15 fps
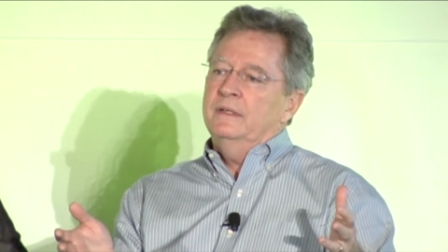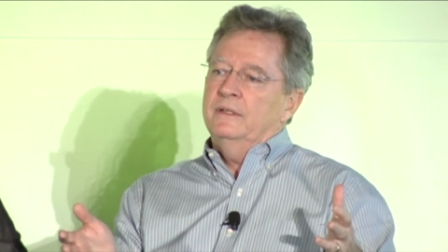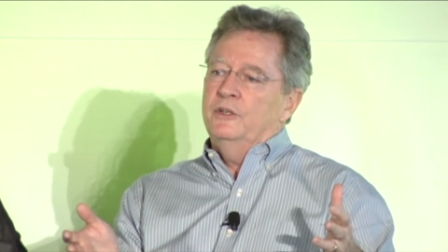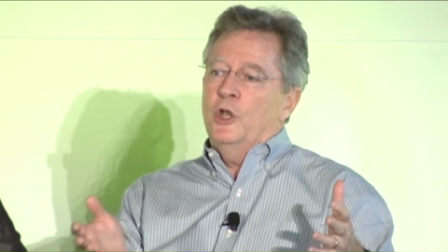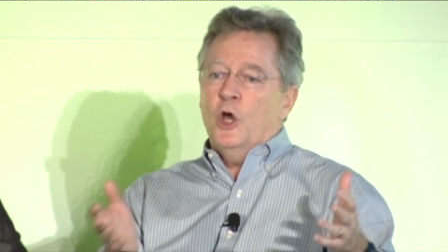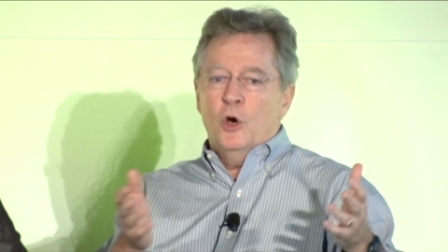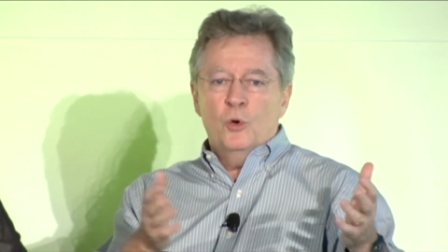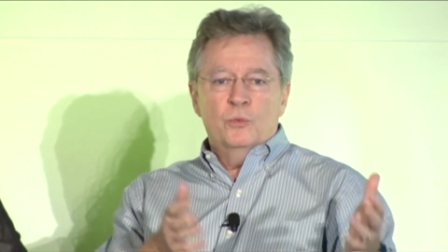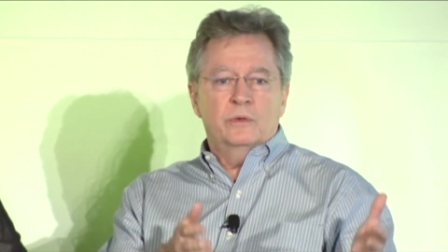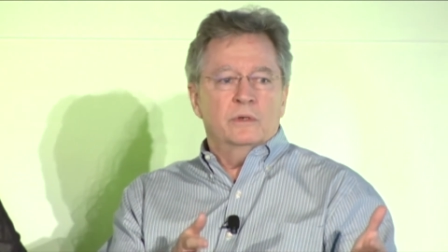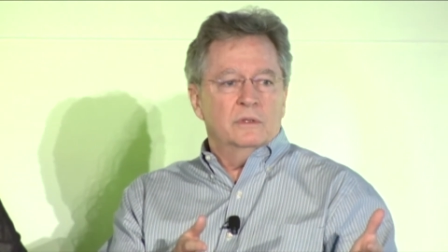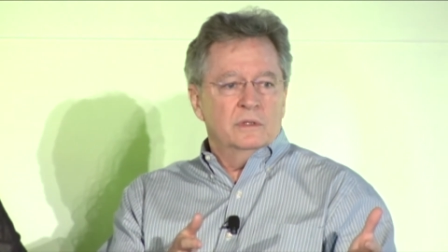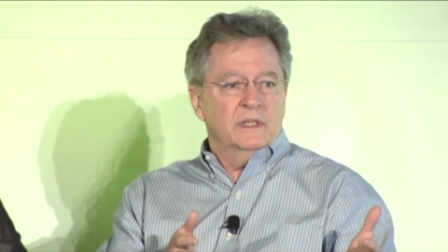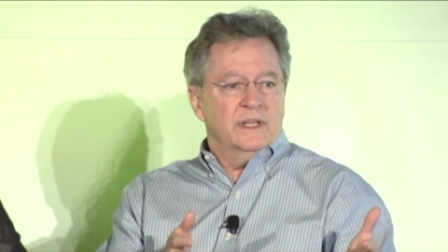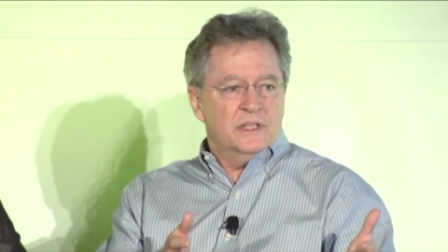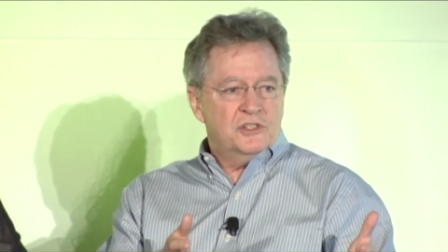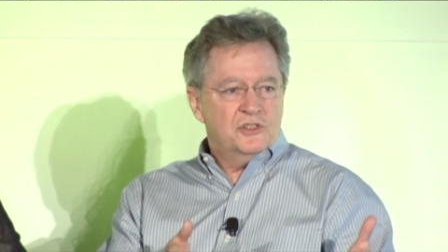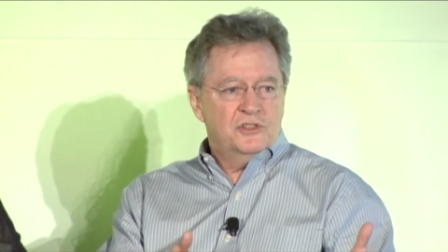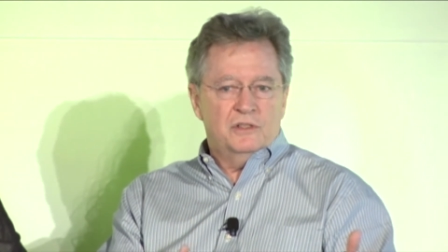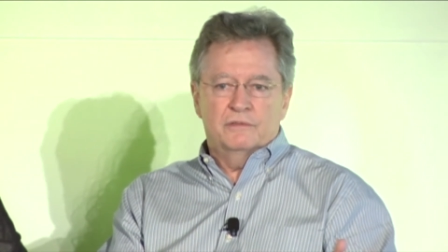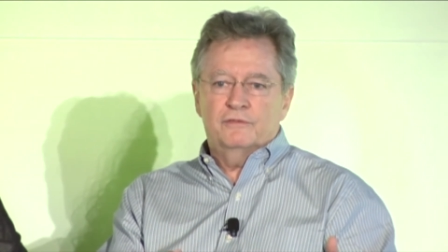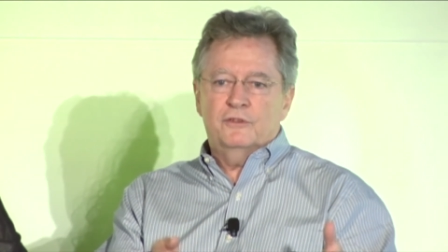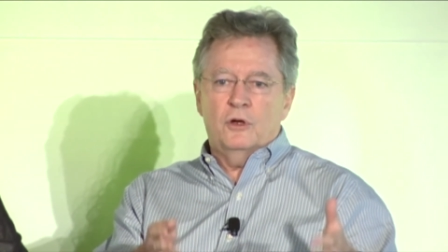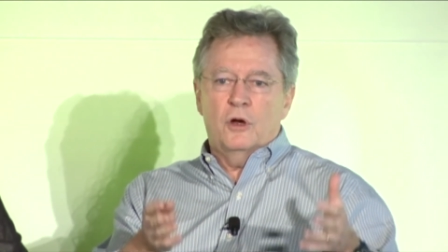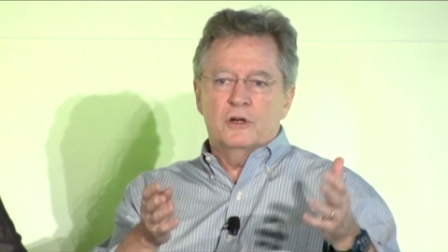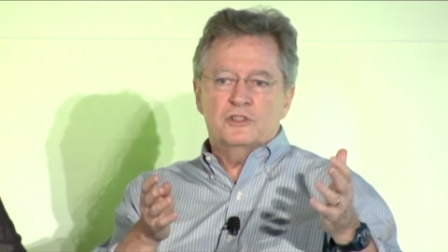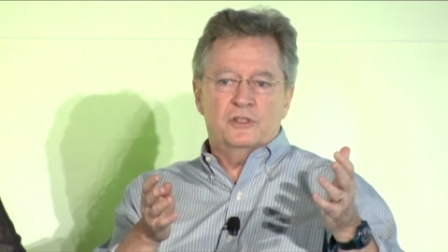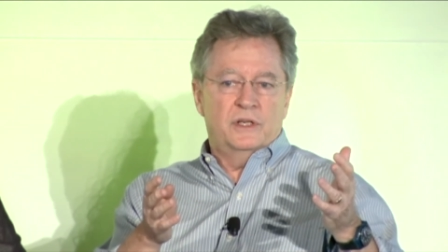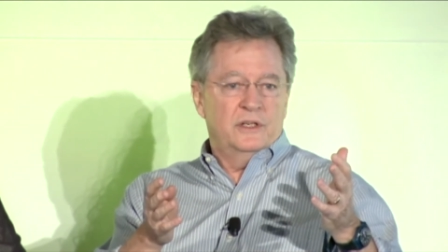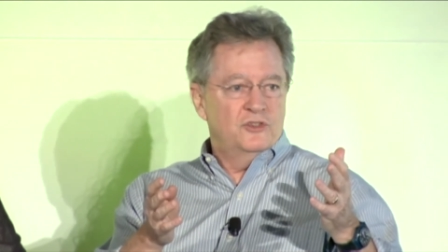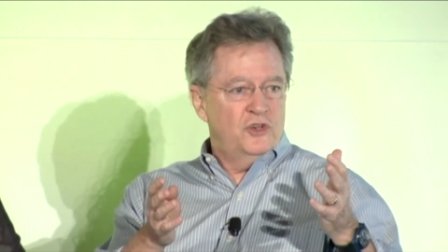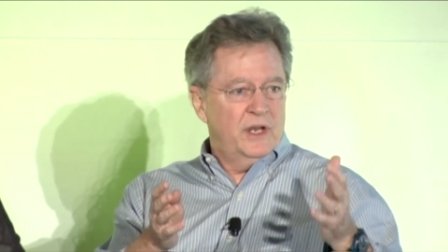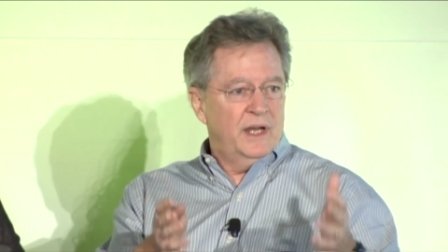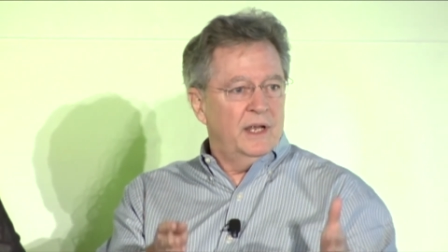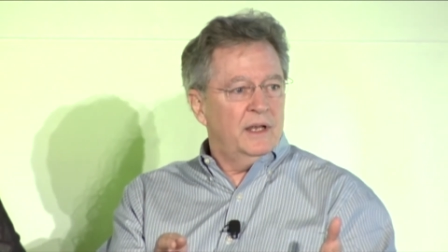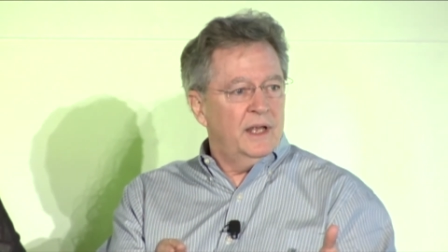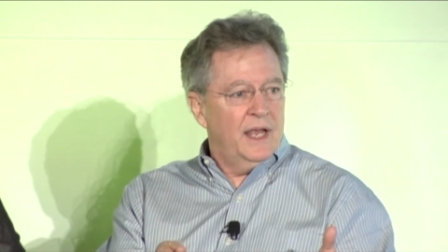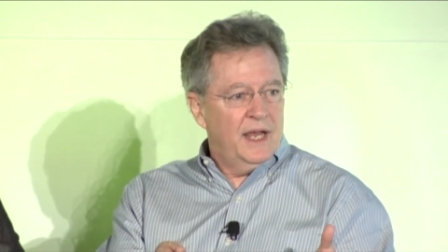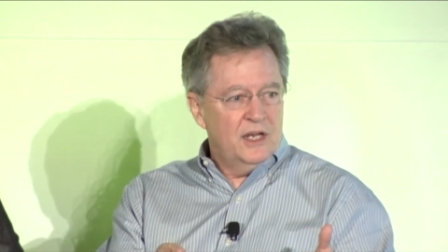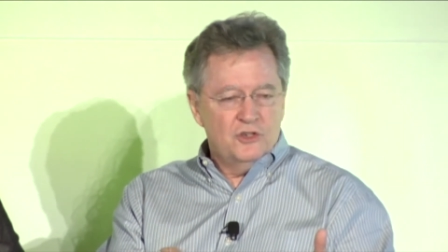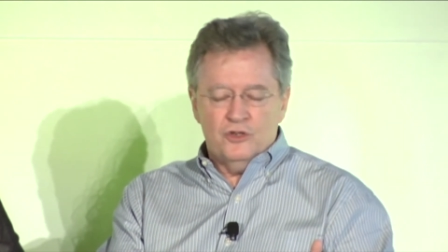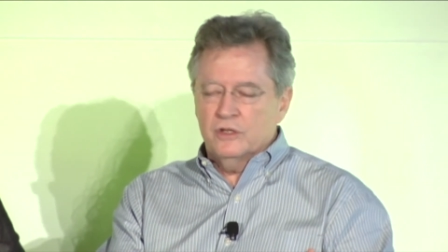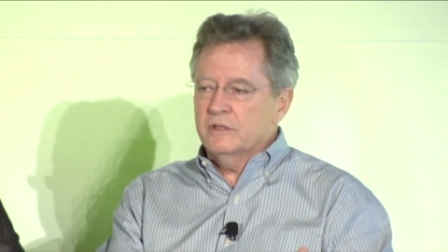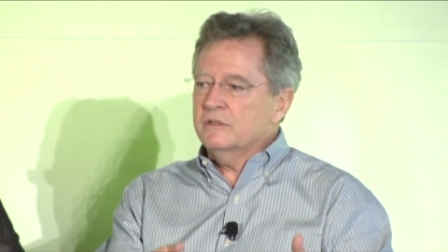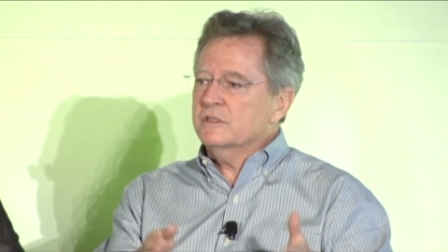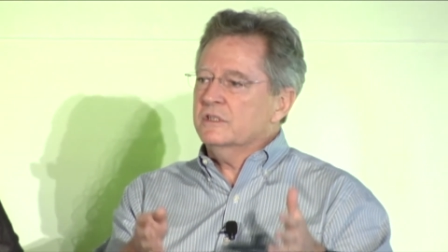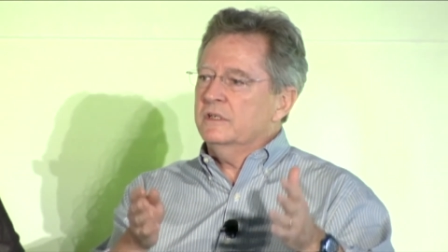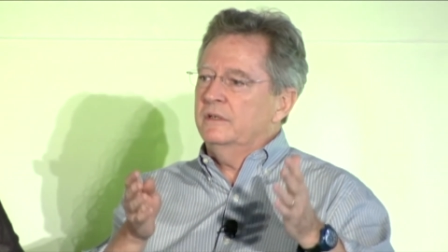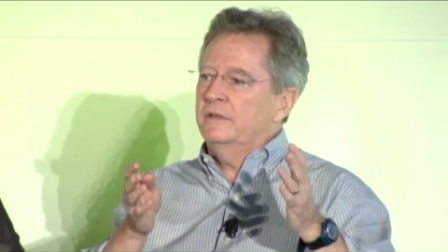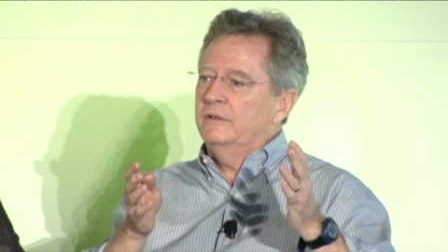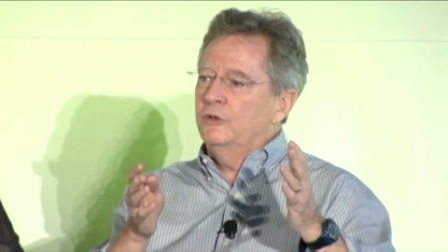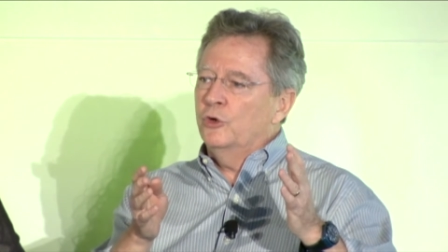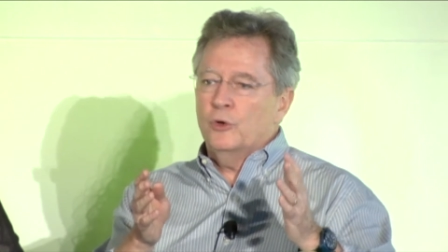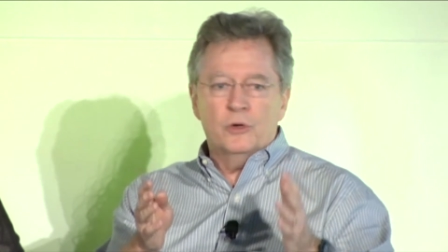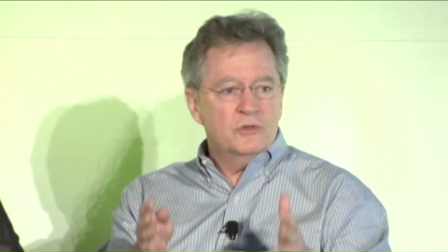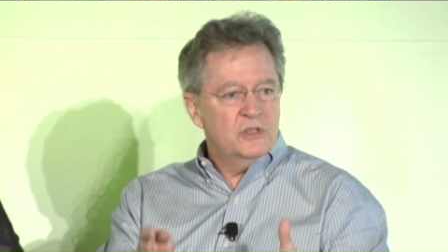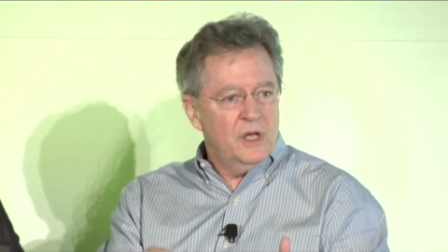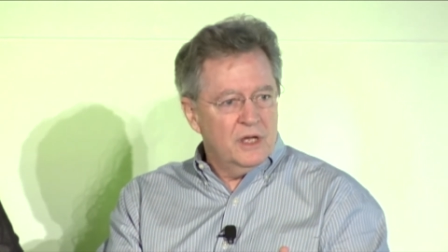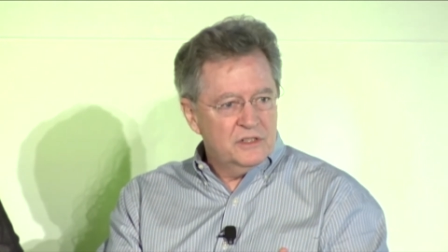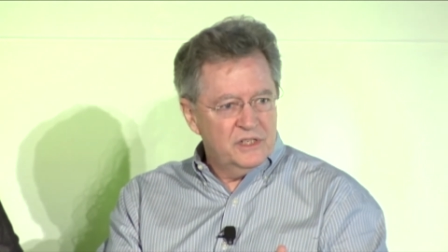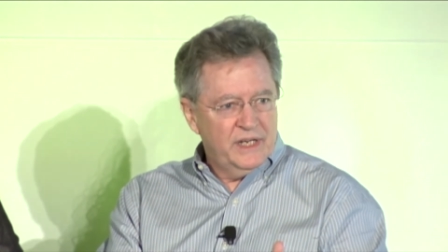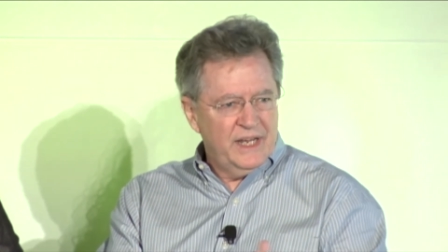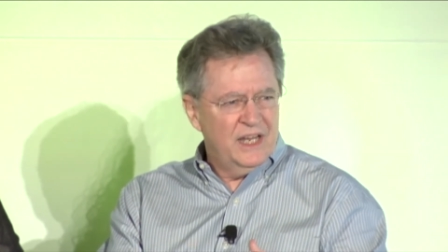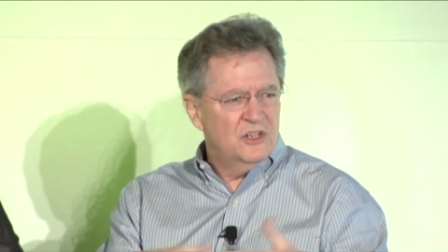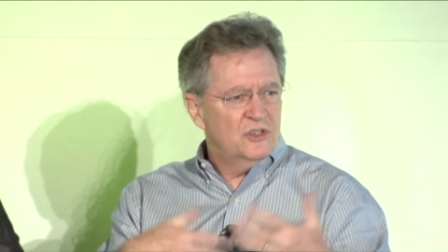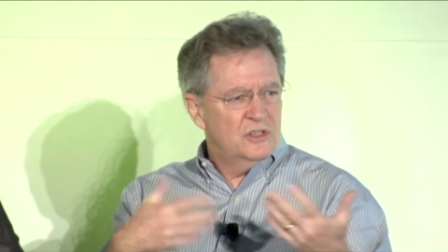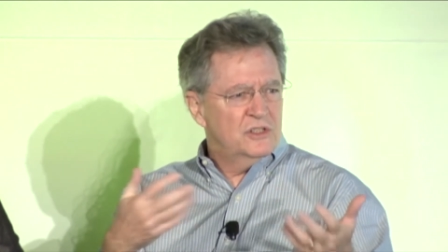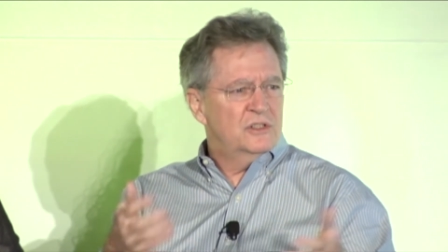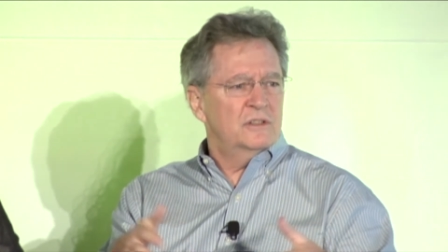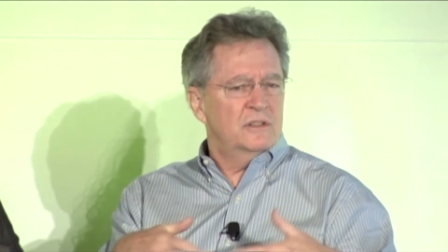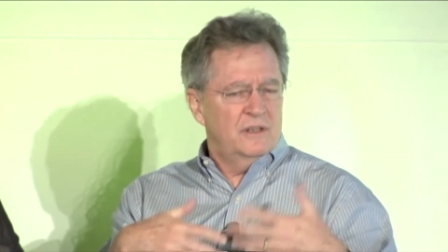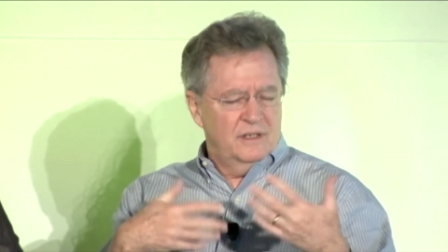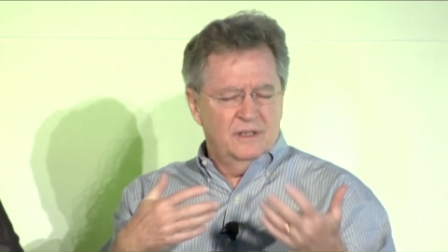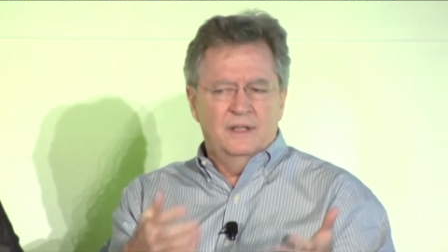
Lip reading: known lists of carcinogenic agents and neurotoxic agents,